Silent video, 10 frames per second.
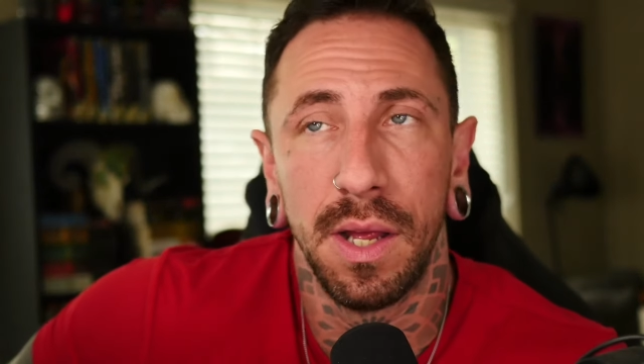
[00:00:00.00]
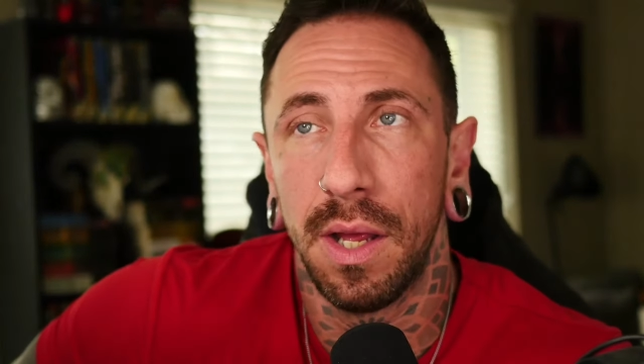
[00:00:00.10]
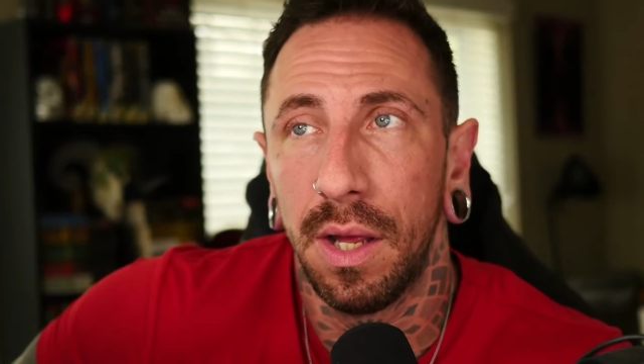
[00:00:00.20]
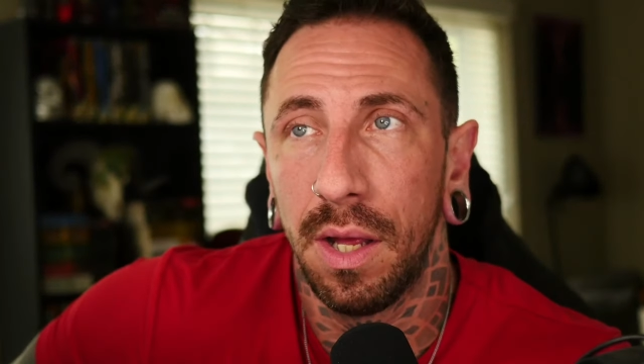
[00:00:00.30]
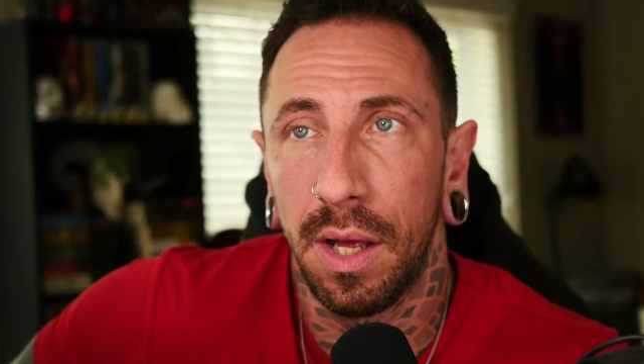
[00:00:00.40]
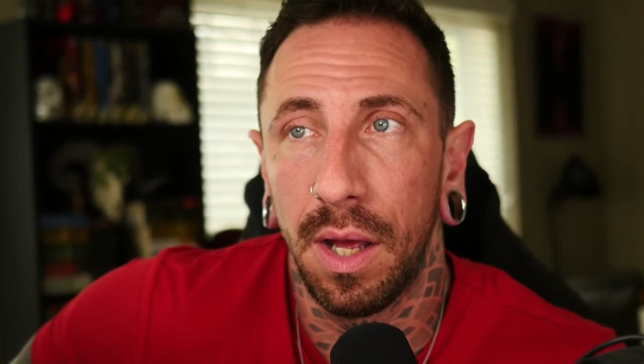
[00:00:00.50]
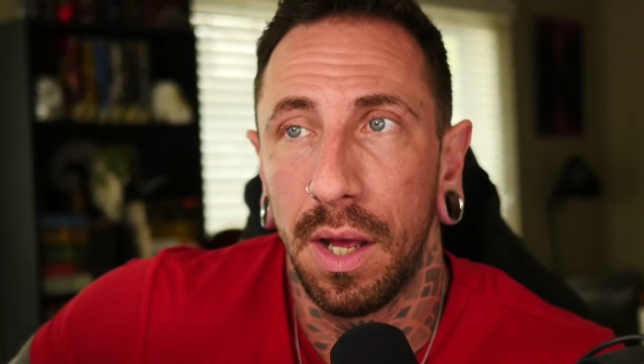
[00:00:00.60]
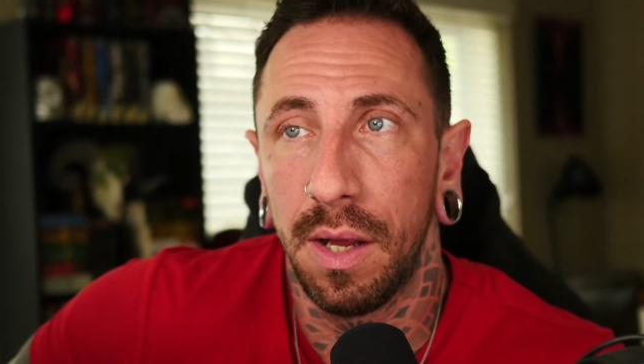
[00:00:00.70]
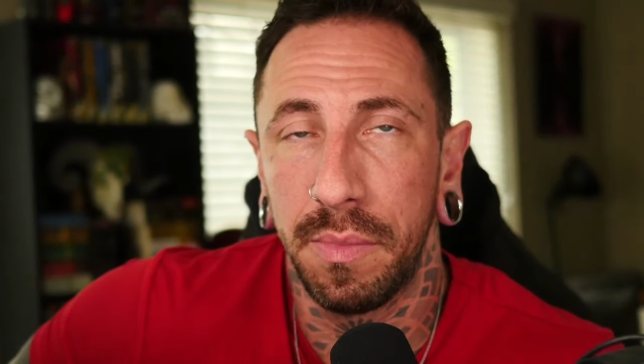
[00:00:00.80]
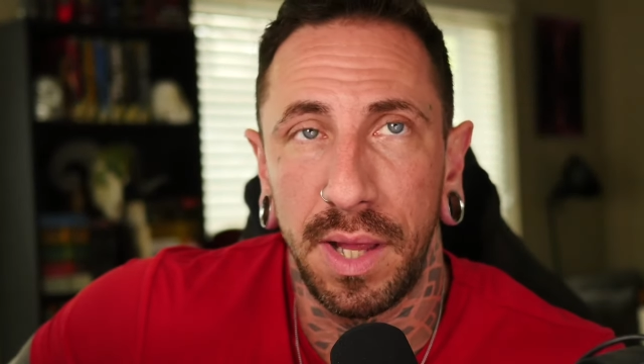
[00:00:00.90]

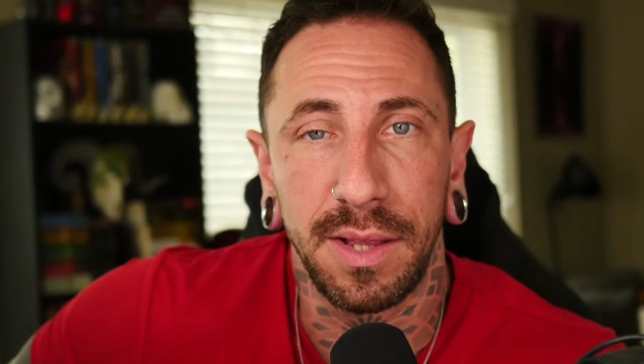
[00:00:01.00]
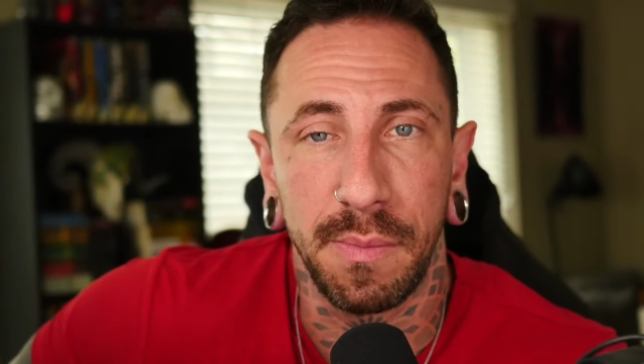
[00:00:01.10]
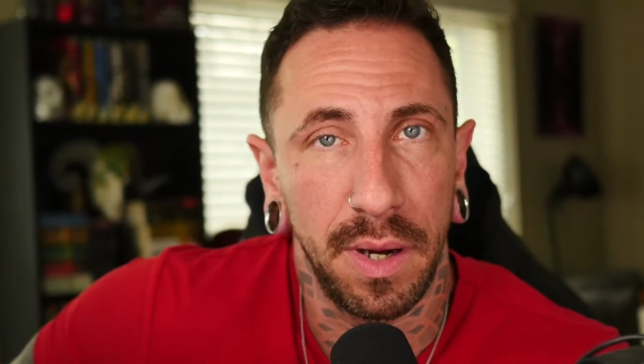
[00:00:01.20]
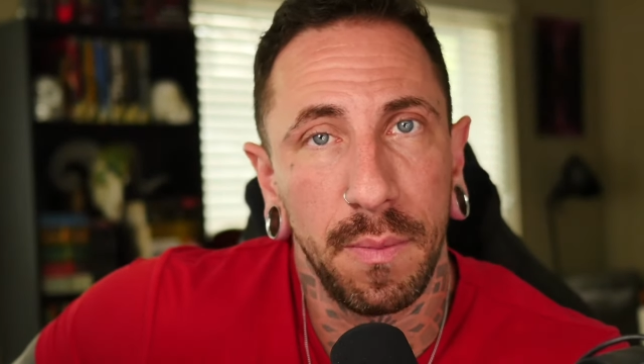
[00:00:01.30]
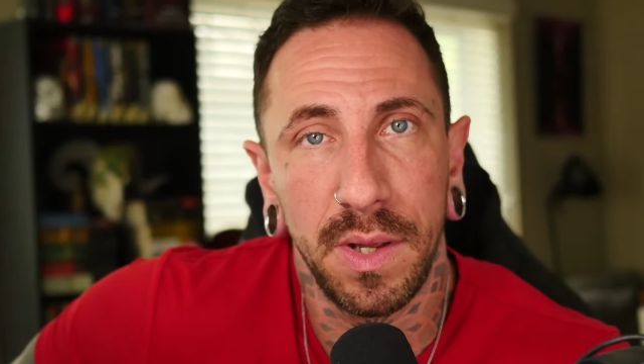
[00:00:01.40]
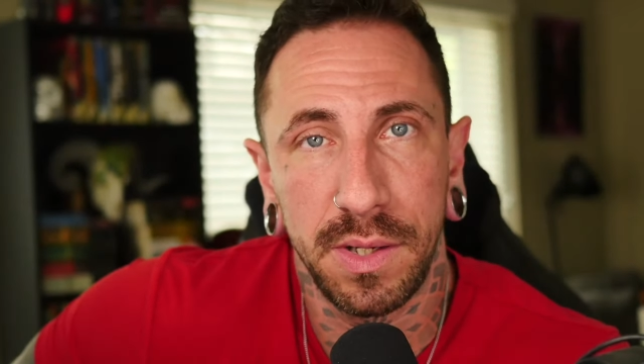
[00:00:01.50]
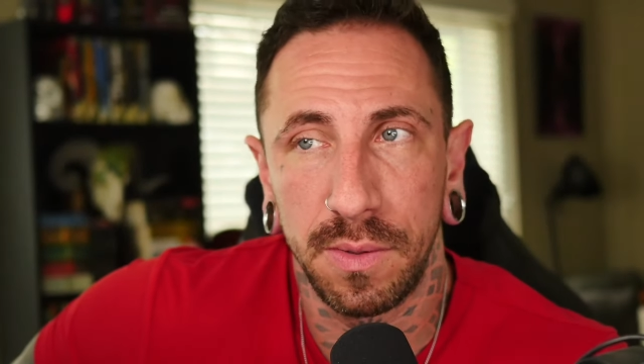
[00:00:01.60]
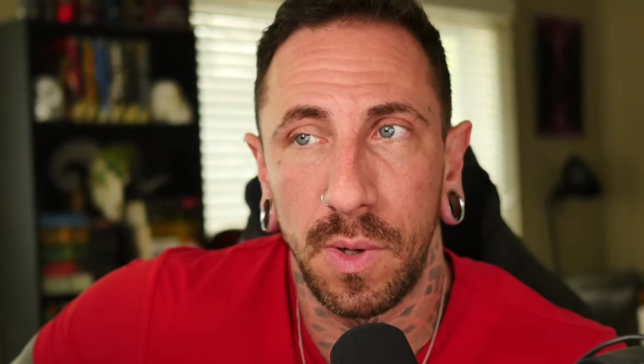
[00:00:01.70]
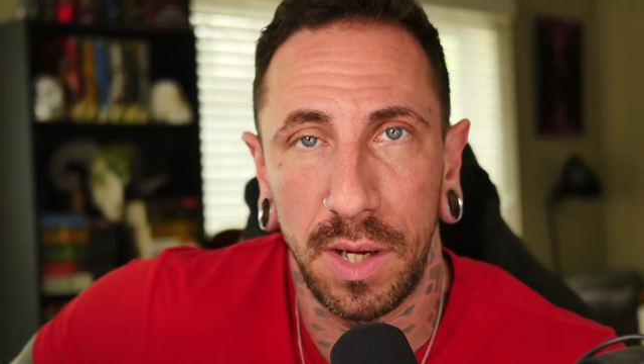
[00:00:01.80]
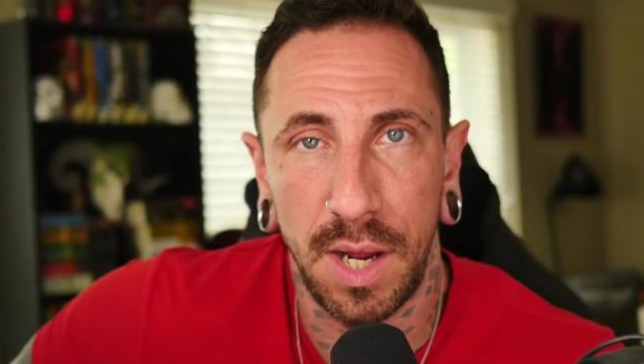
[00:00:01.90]
But like the pyramids and
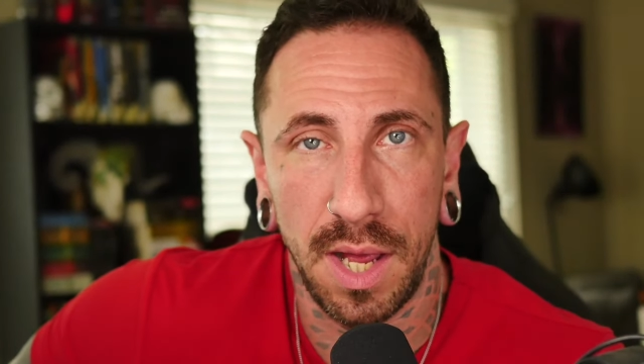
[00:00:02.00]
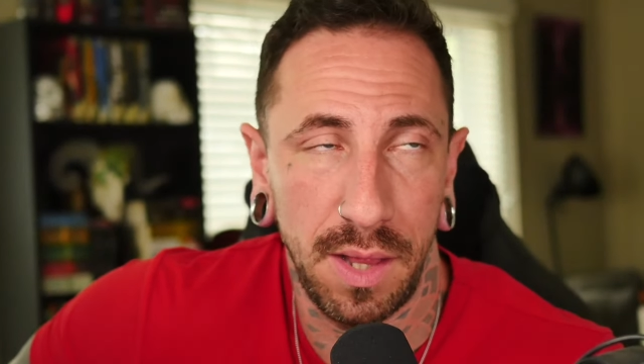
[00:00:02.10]
whatnot,